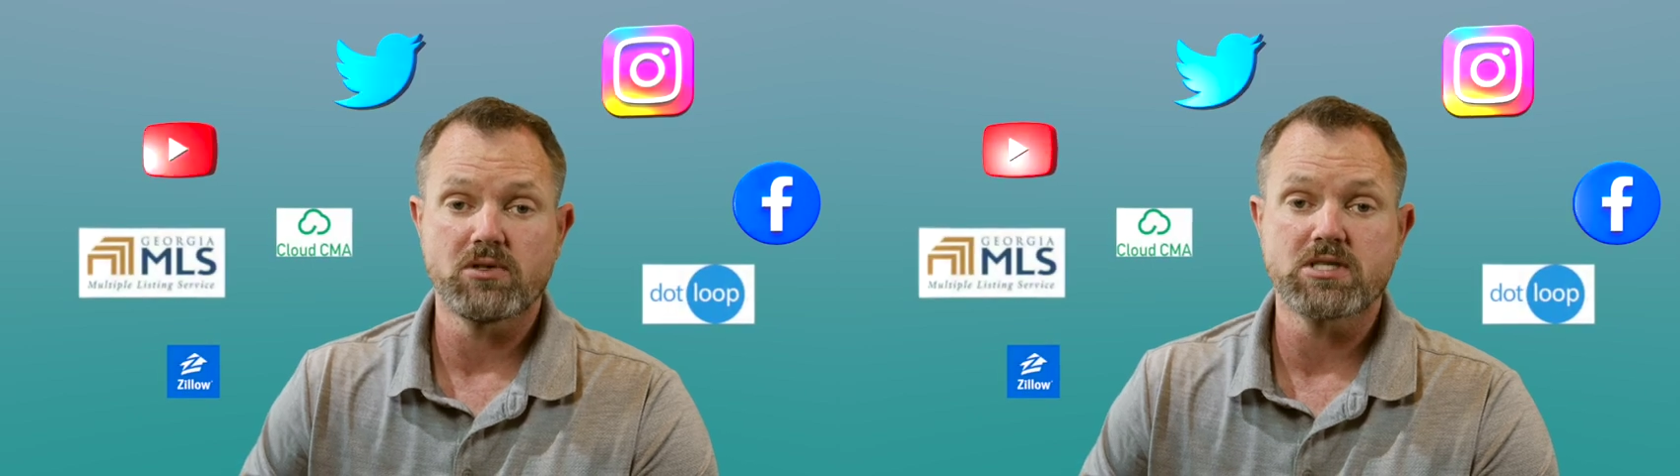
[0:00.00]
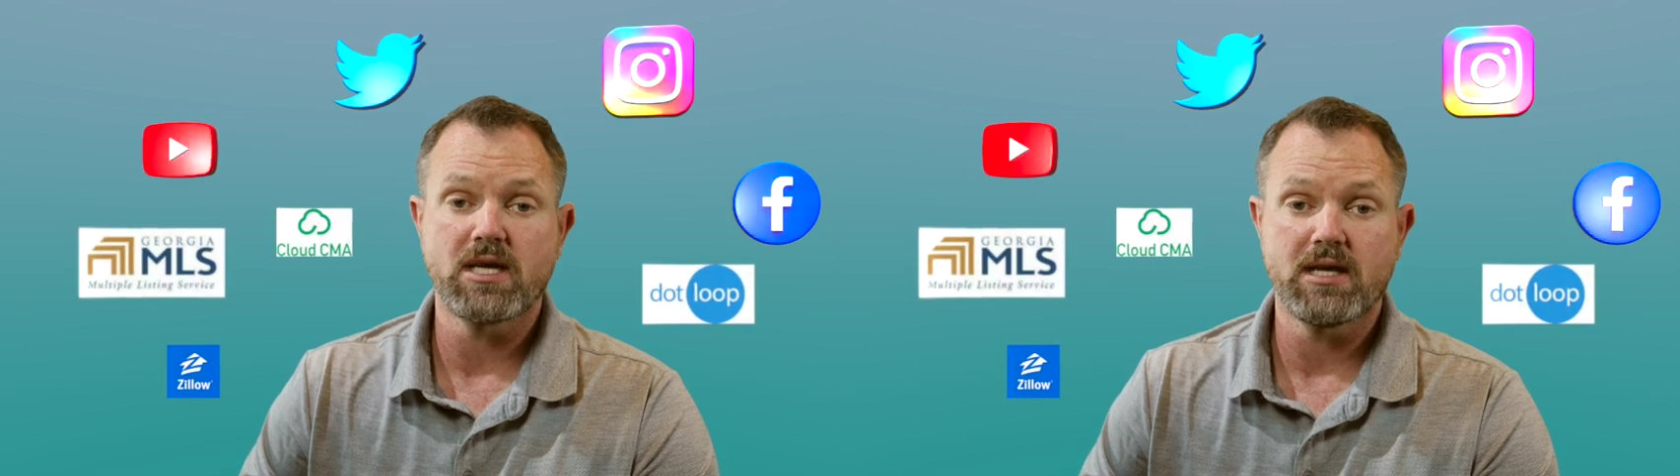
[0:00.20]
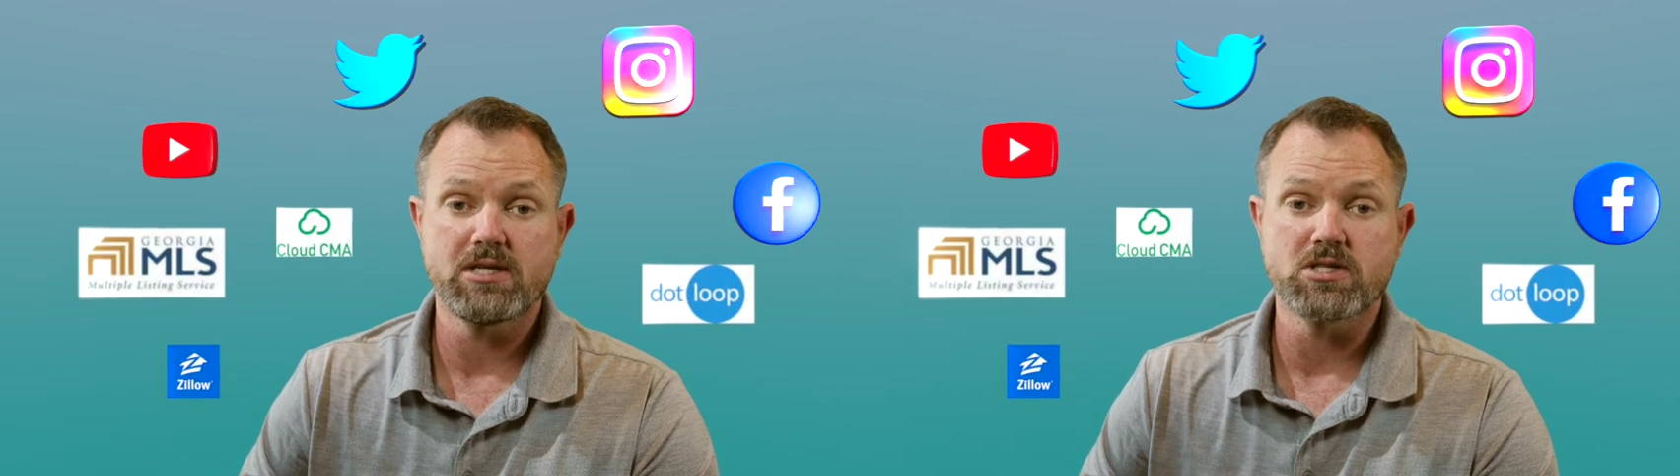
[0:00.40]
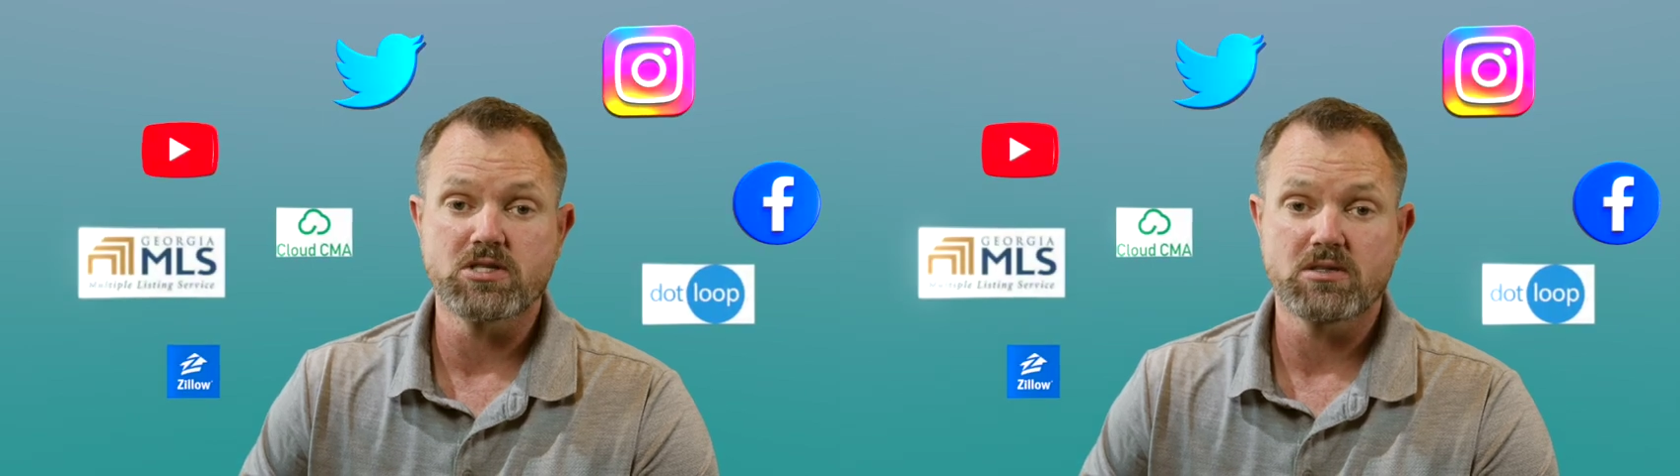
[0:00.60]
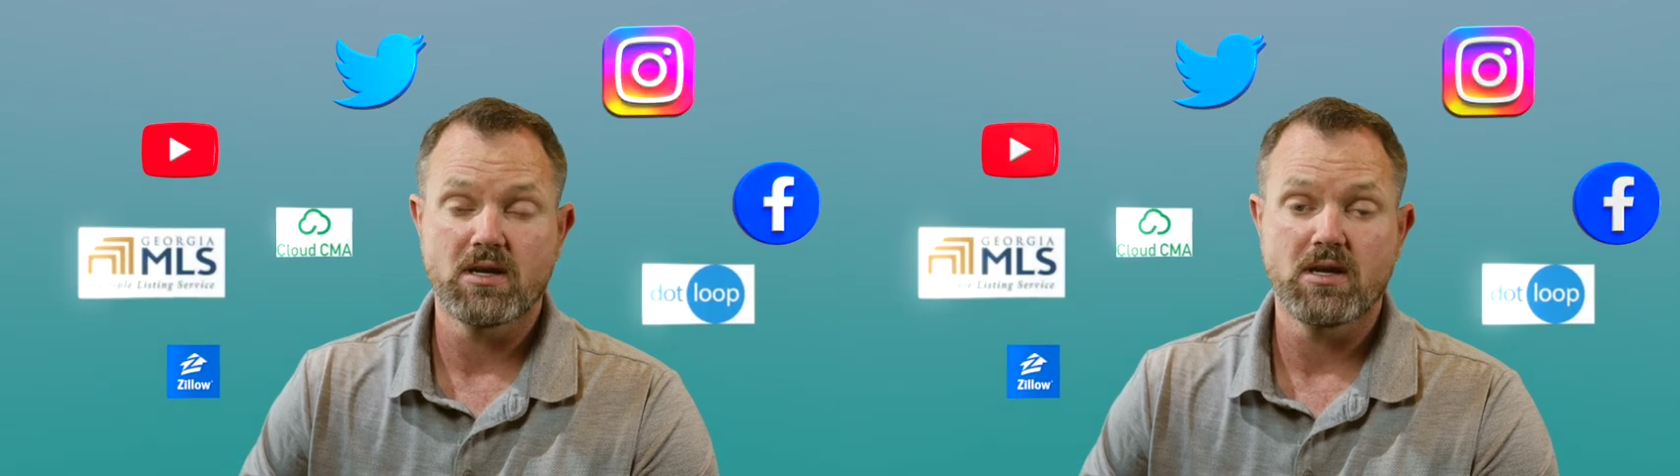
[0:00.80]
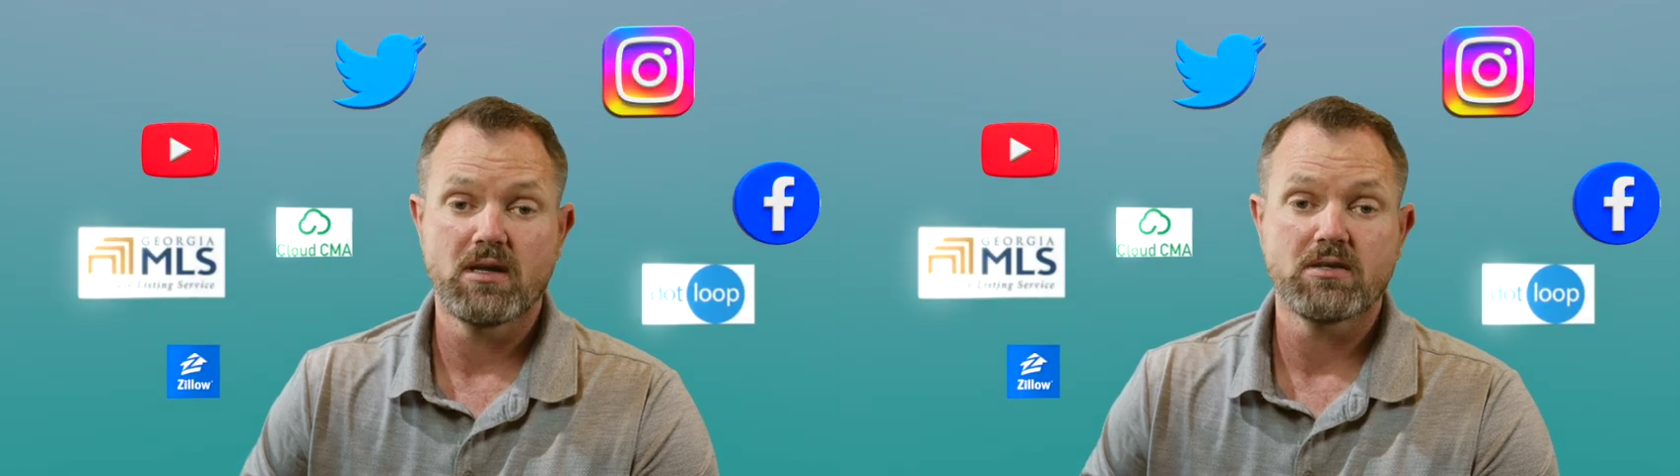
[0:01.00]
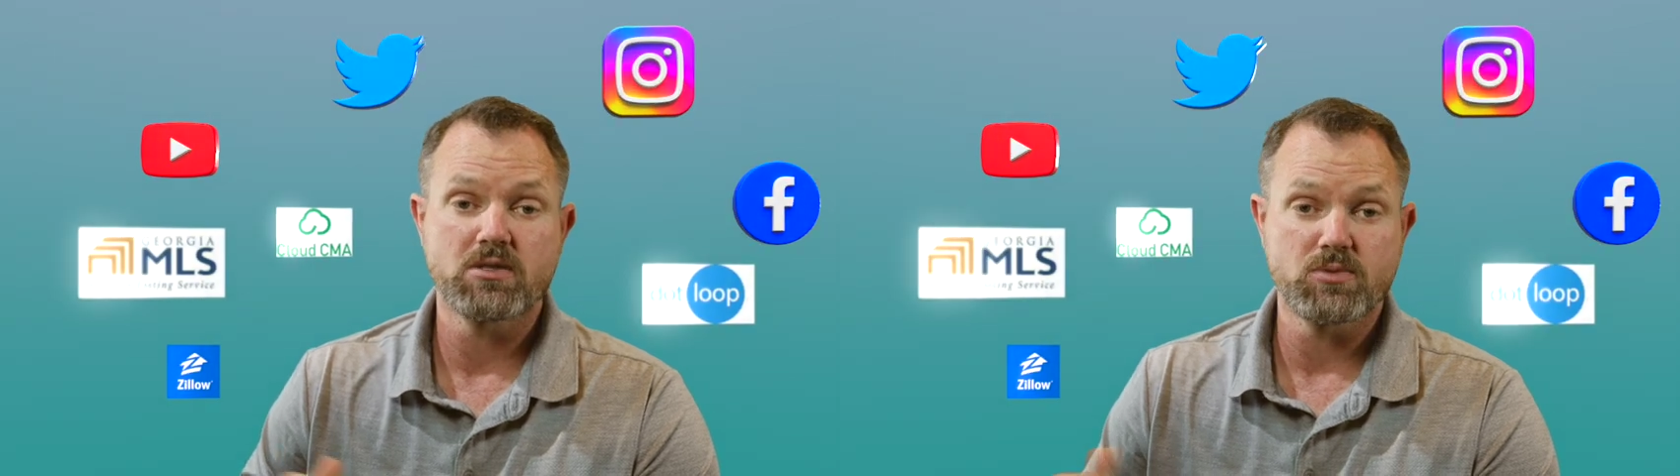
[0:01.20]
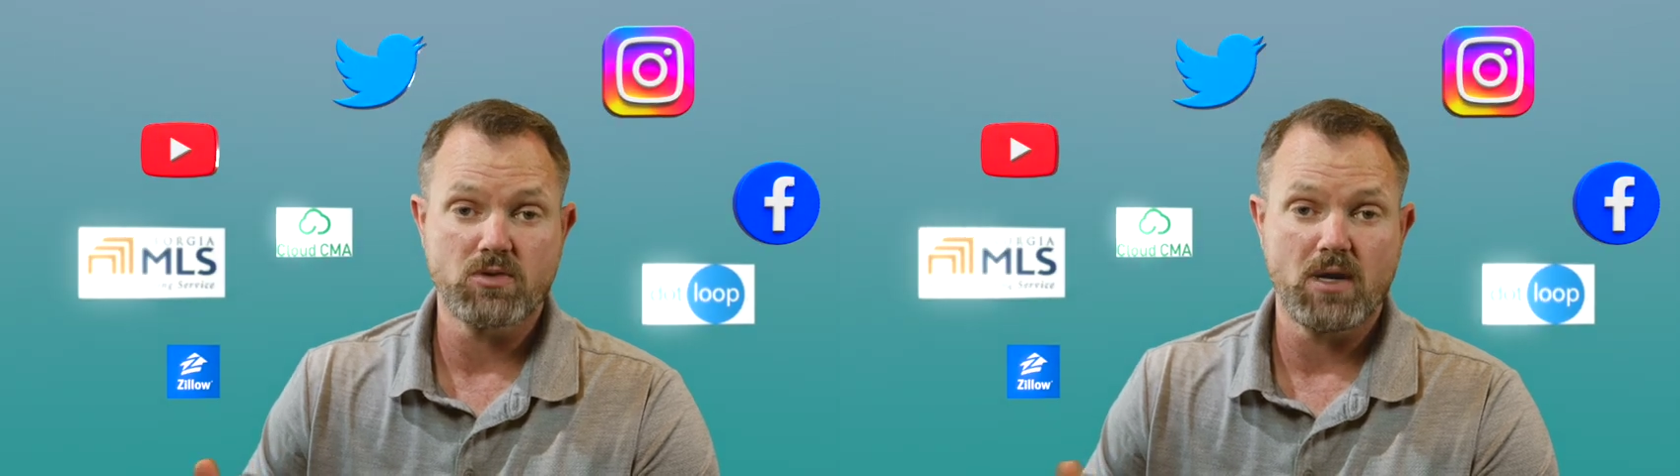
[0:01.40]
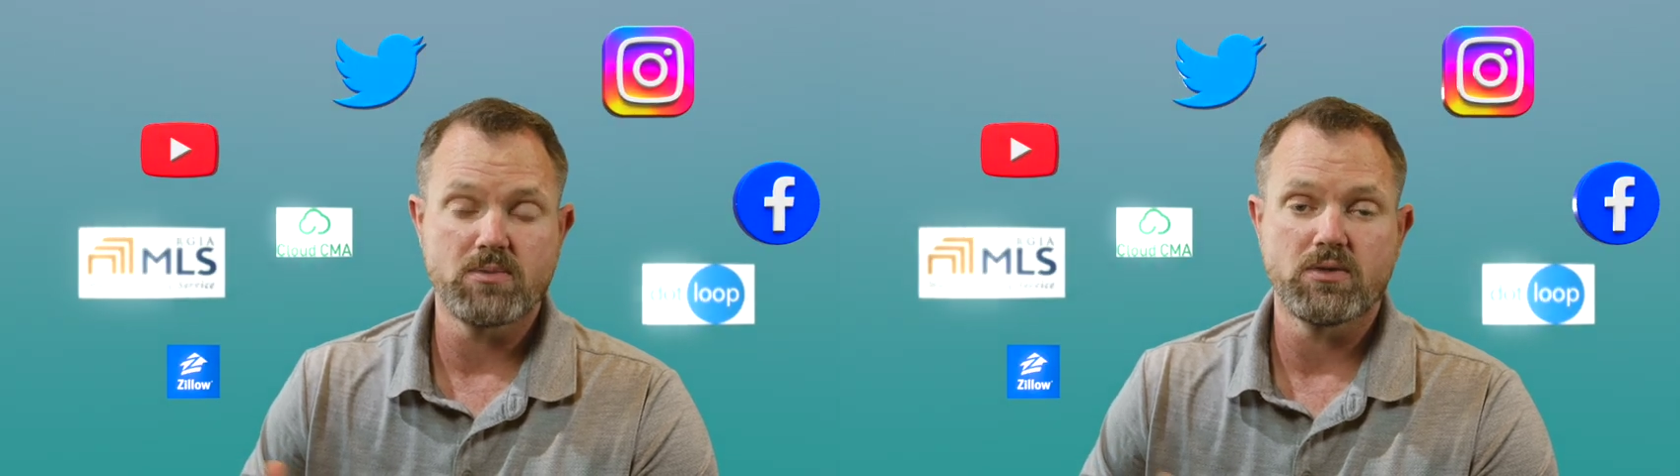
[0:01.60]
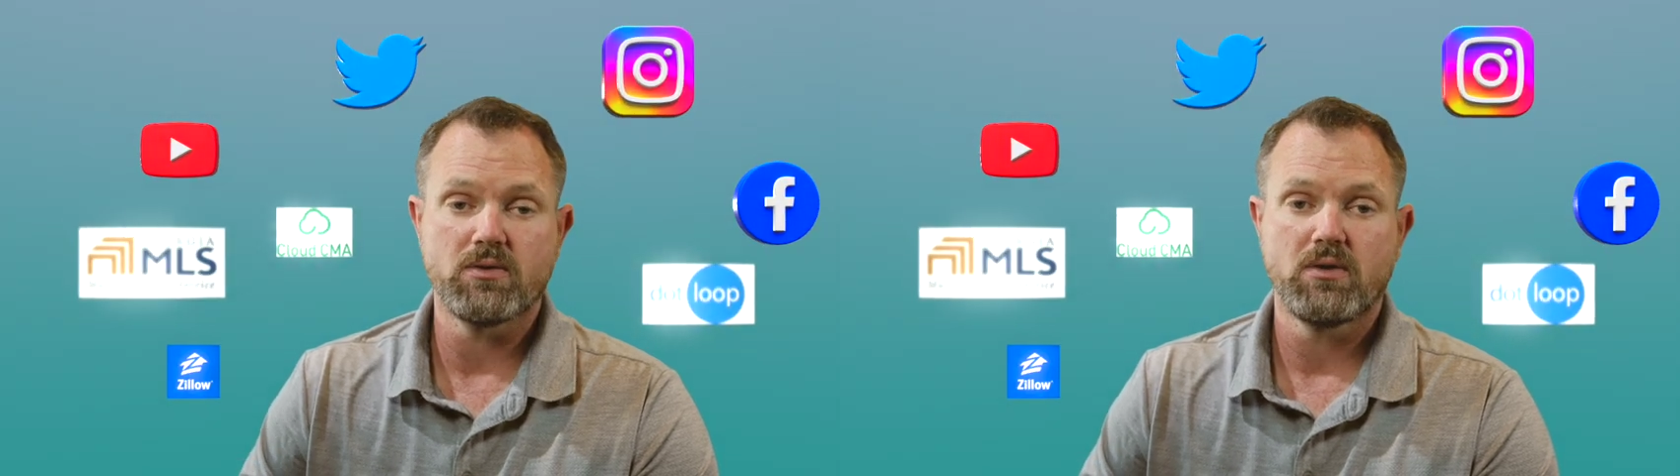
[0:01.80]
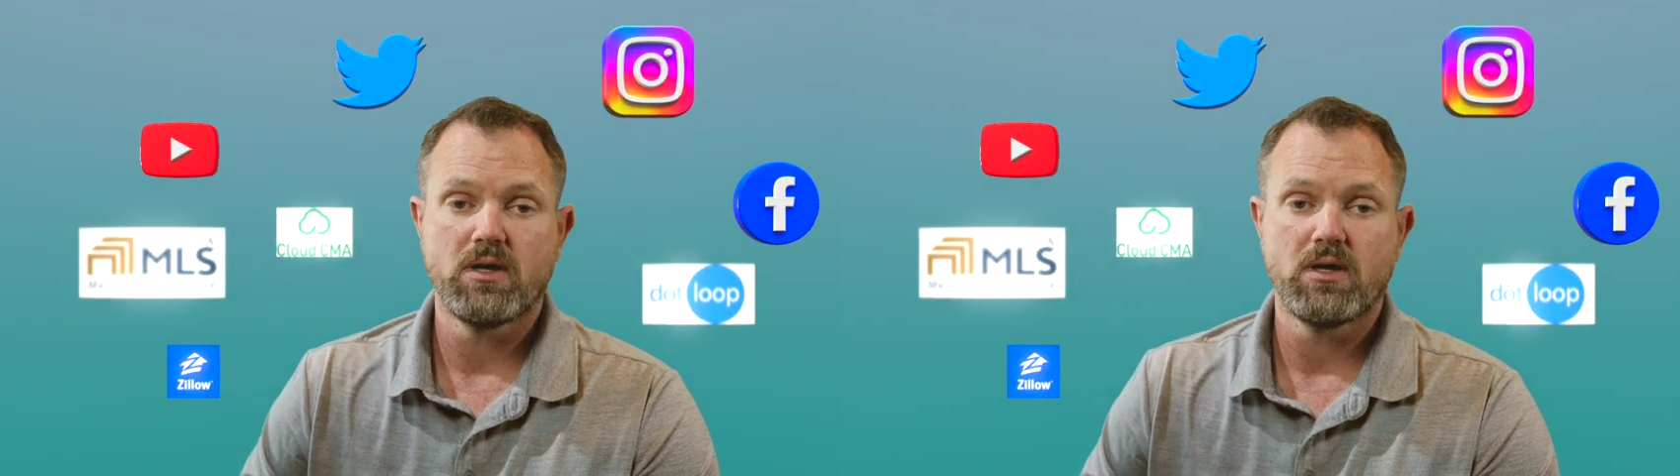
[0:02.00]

estate agents subscribe to.